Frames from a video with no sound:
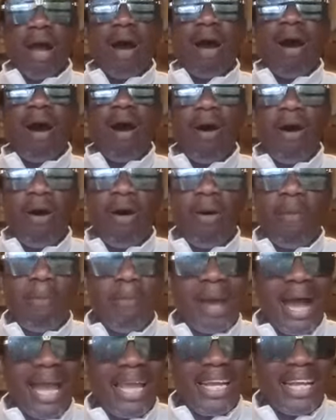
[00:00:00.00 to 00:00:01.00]
Oh
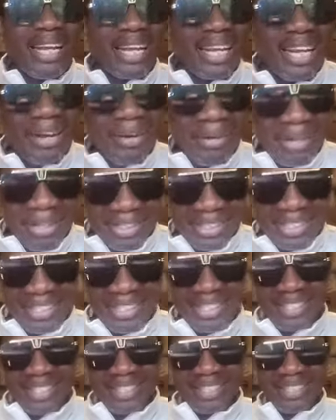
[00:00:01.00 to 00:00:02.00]
my
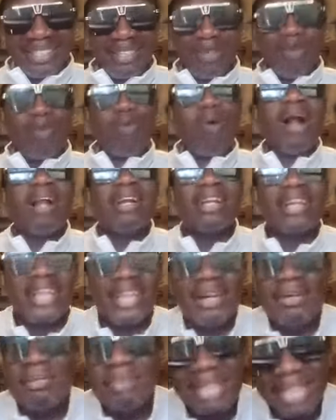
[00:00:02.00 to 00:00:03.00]
Clarice,
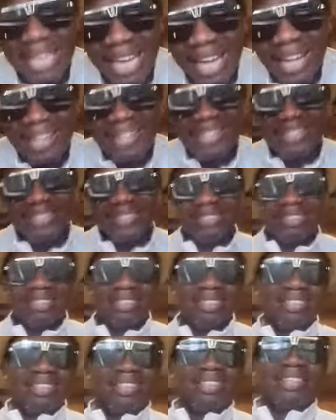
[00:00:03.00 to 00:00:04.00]
welcome girl,
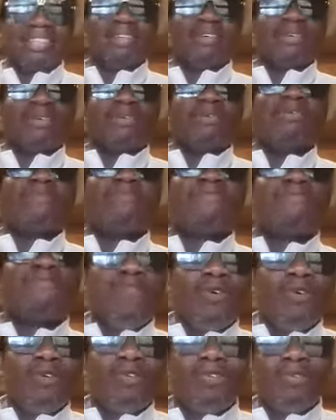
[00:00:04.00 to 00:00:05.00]

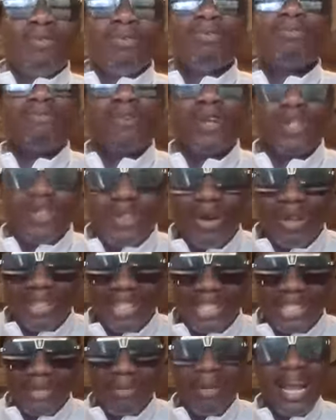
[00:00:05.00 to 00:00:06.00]
food for
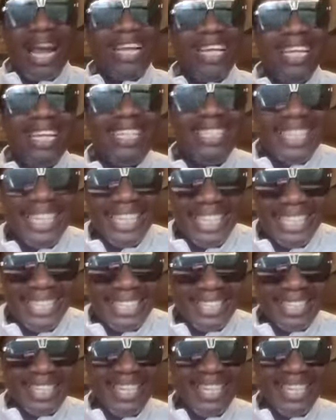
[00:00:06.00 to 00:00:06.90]
thought. We are eating